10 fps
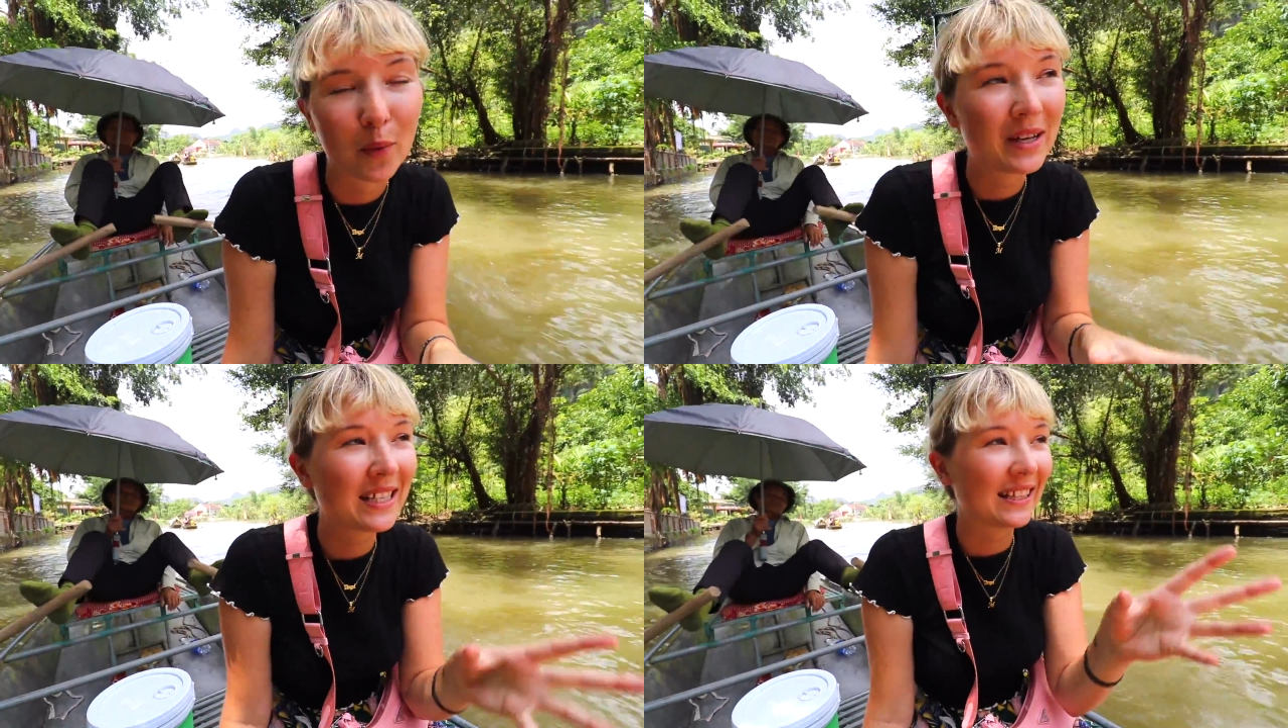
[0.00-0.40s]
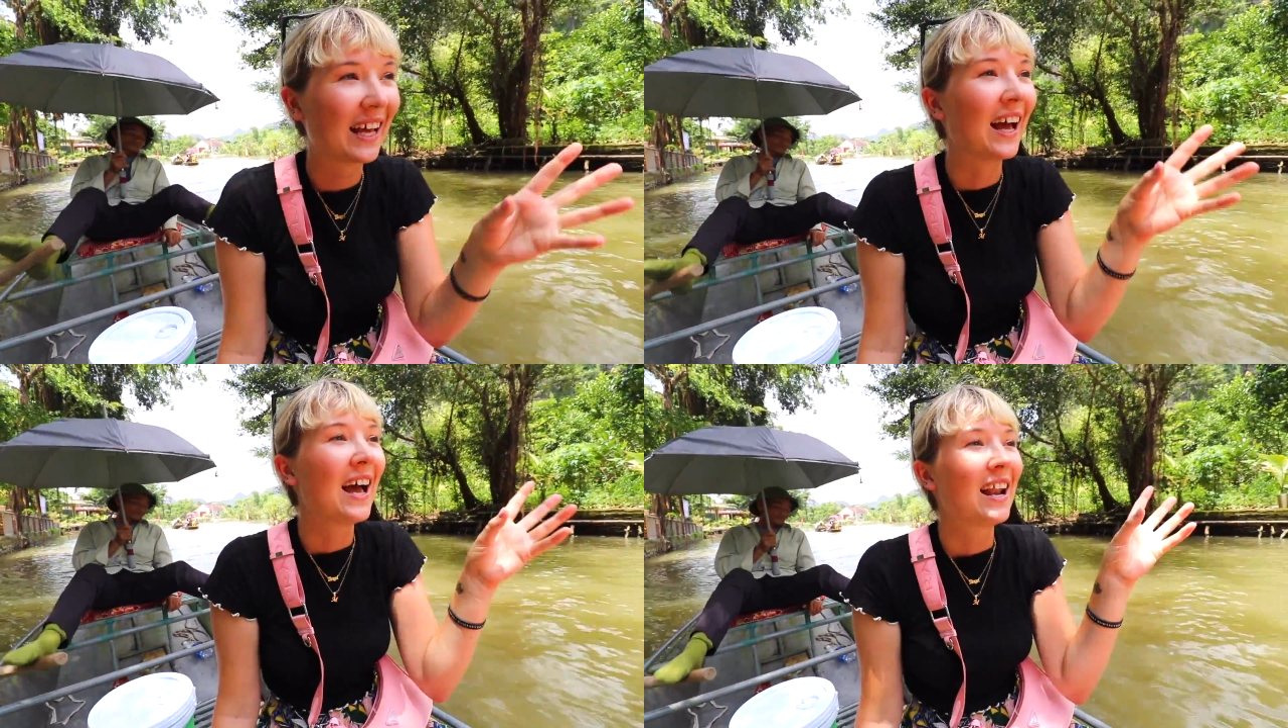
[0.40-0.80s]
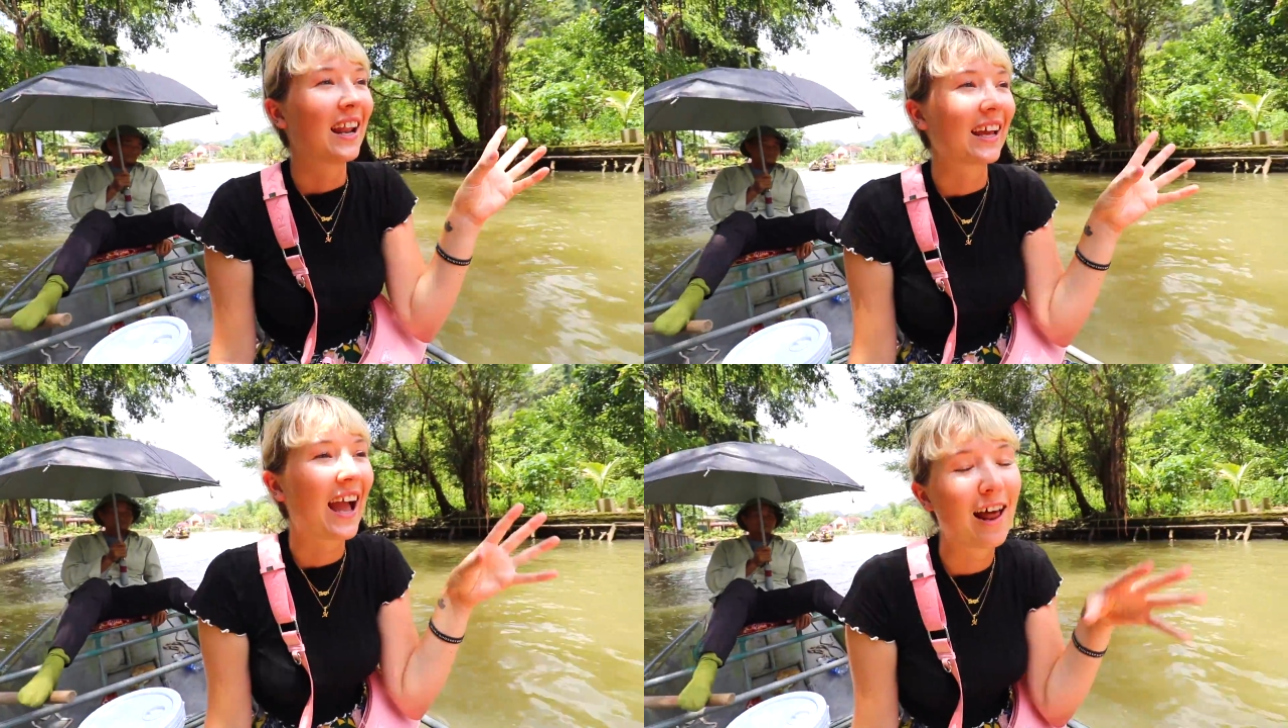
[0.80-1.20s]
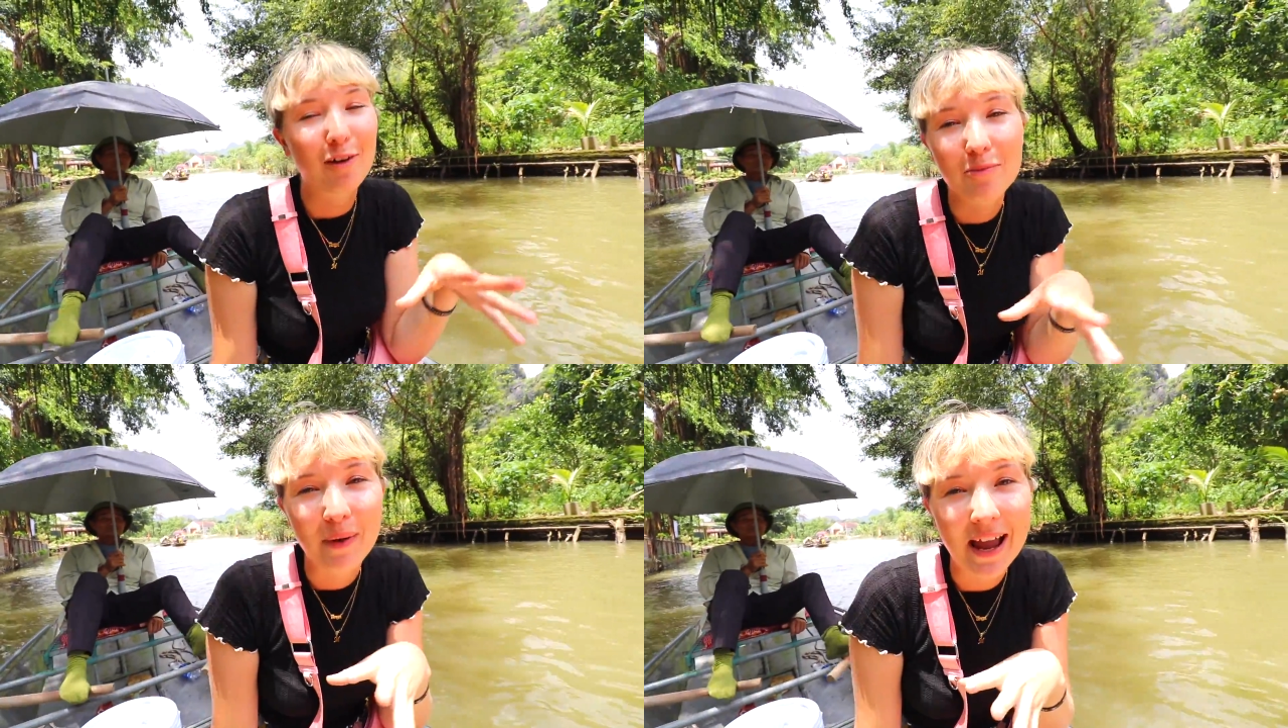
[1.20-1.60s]
We said that like
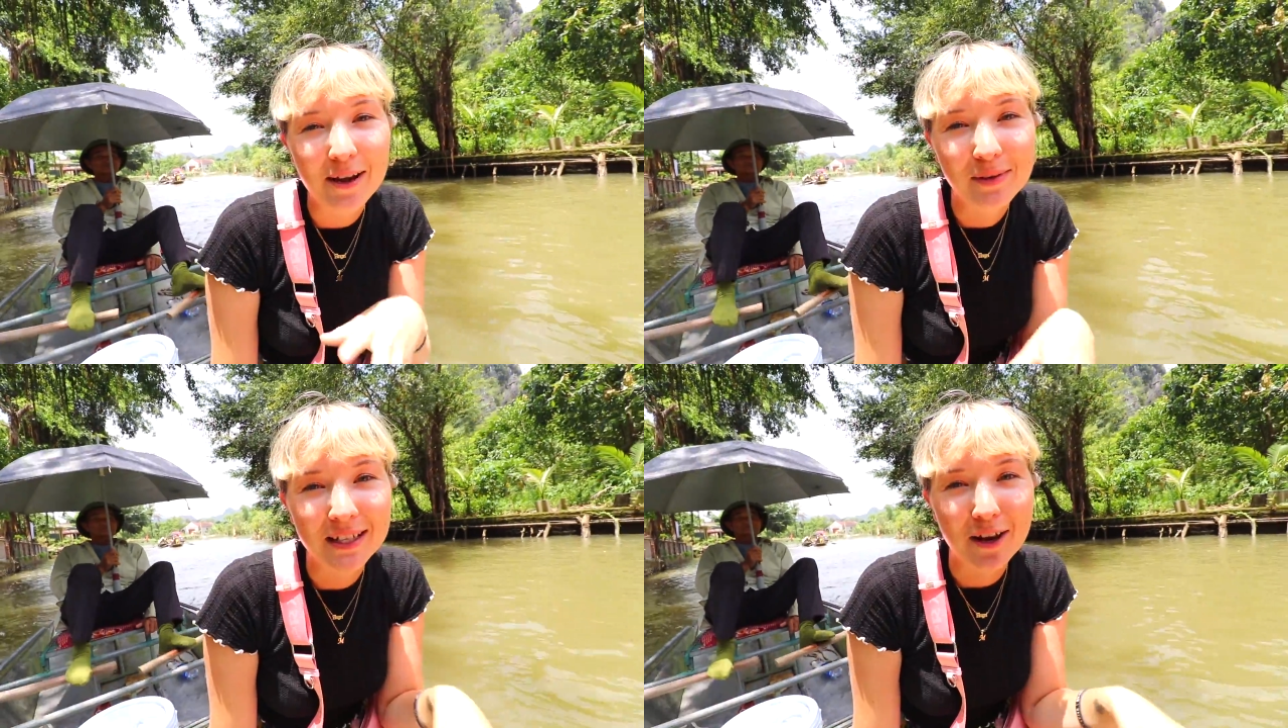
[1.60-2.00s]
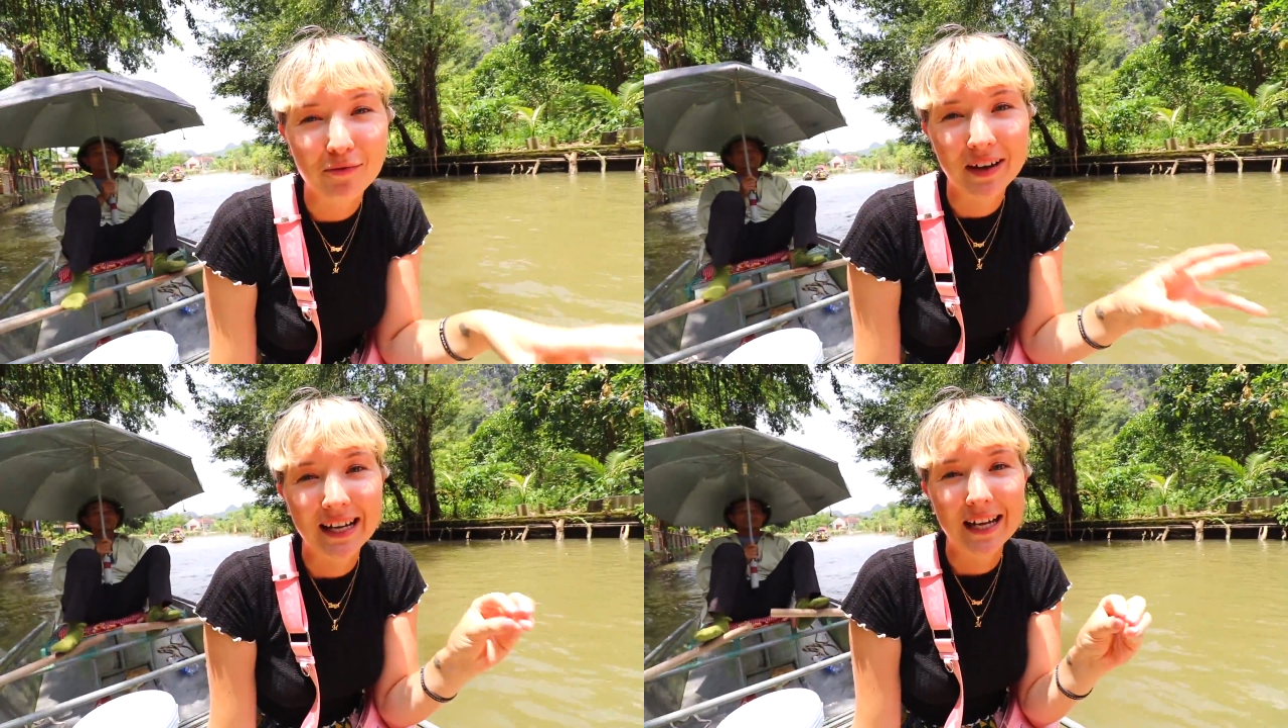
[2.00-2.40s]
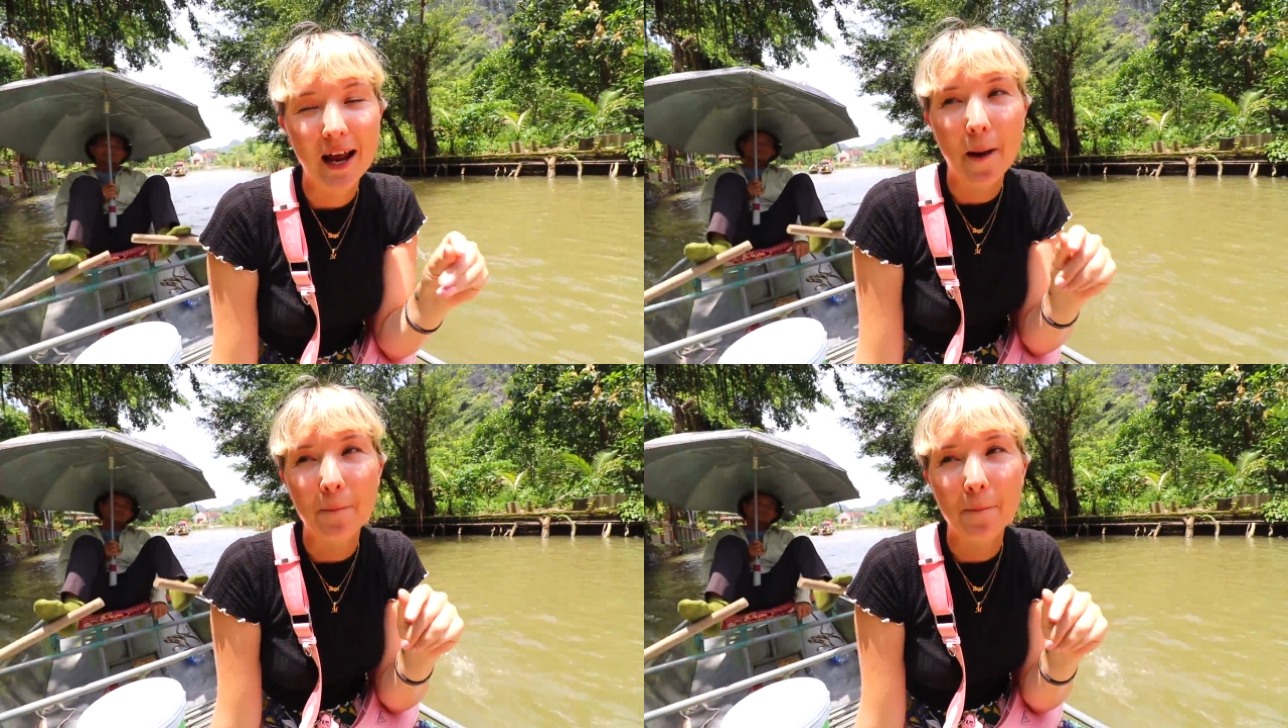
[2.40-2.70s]
Halong Bay was like really